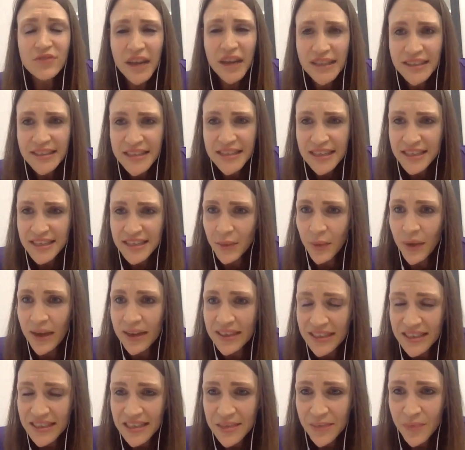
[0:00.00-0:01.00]
read Zita
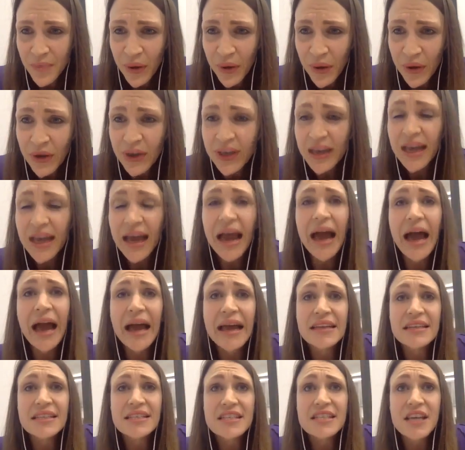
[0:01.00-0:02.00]
West's book,
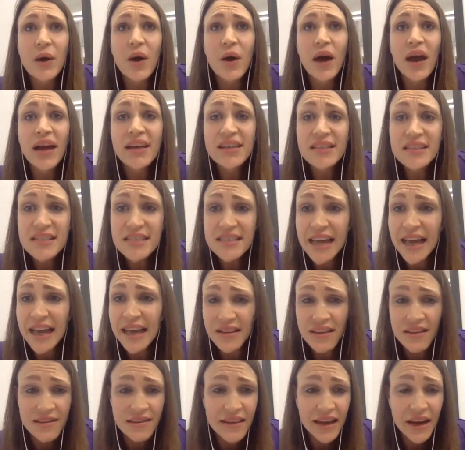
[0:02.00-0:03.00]
and so I
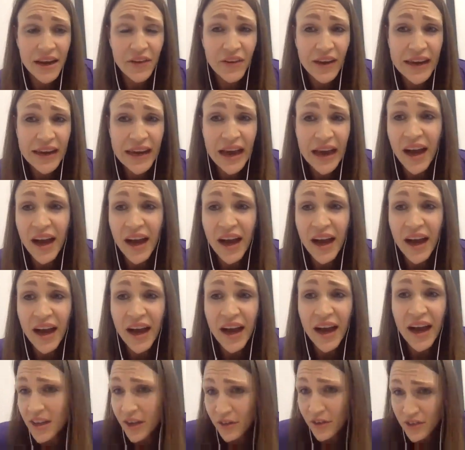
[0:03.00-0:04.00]
understand the theory, I
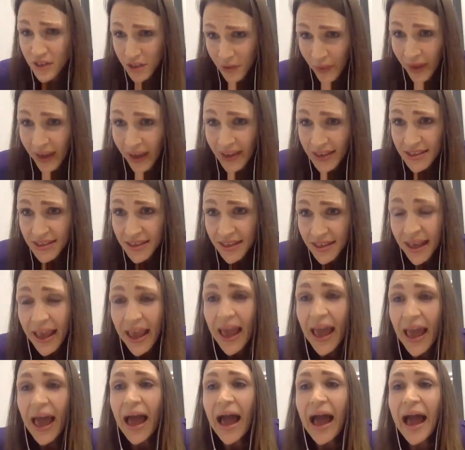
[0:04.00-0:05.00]
just don't do it.
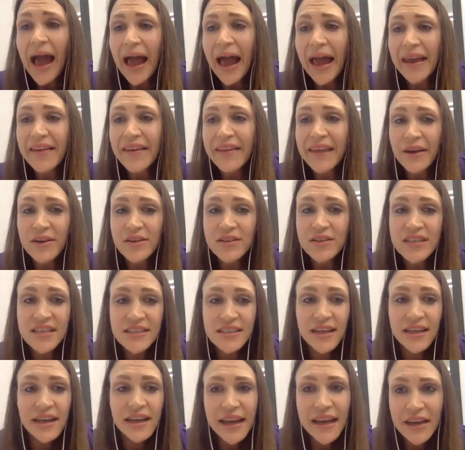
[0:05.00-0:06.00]
And there was
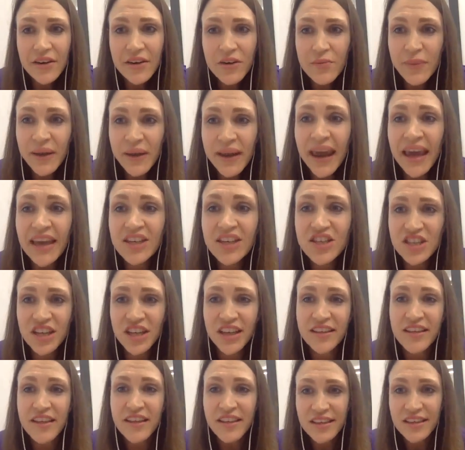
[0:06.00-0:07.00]
this clear
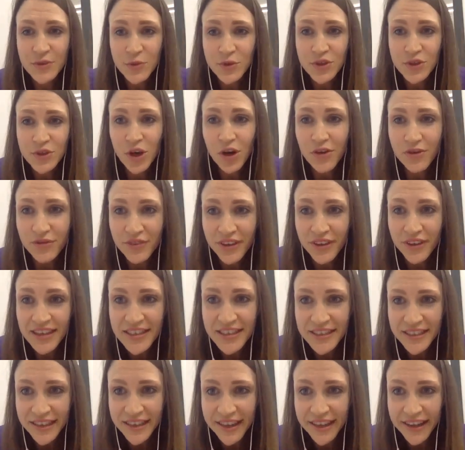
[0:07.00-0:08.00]
implication that this was
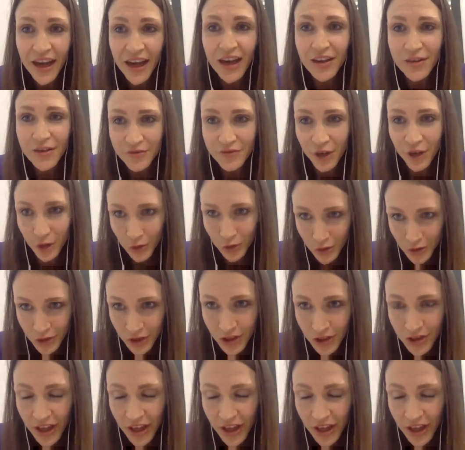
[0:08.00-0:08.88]
obviously her fault.